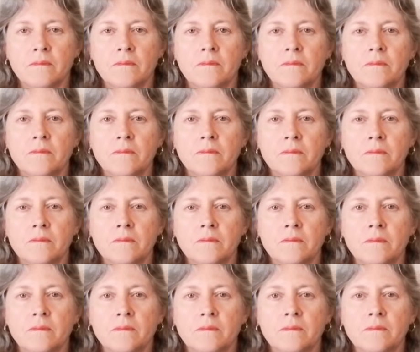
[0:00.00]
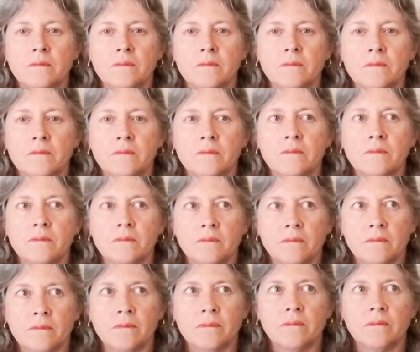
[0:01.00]

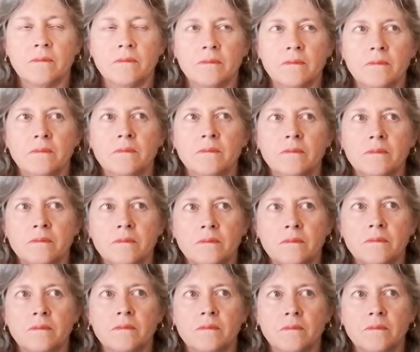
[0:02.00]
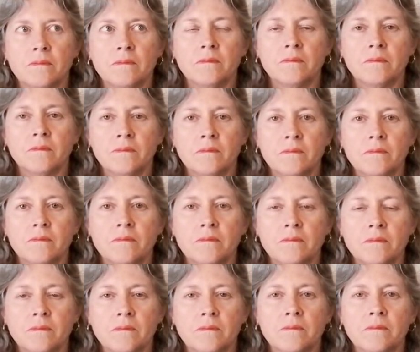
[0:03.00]

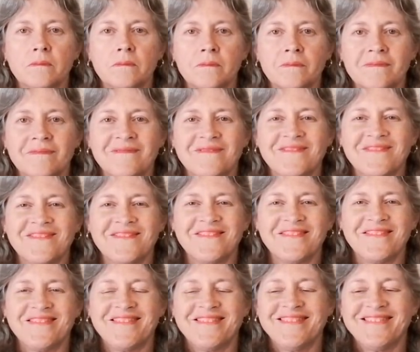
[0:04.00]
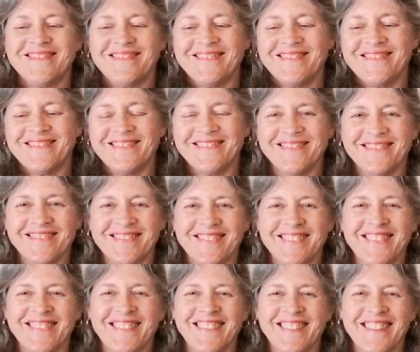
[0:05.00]

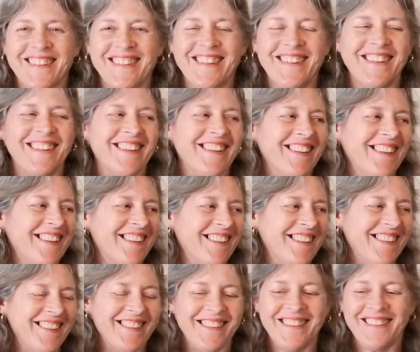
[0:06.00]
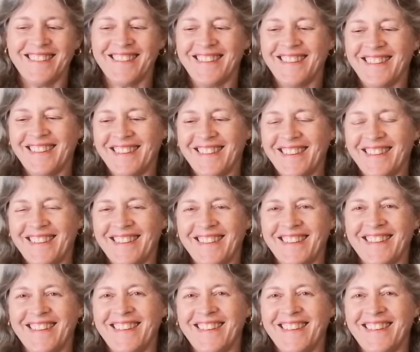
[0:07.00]
(not speaking)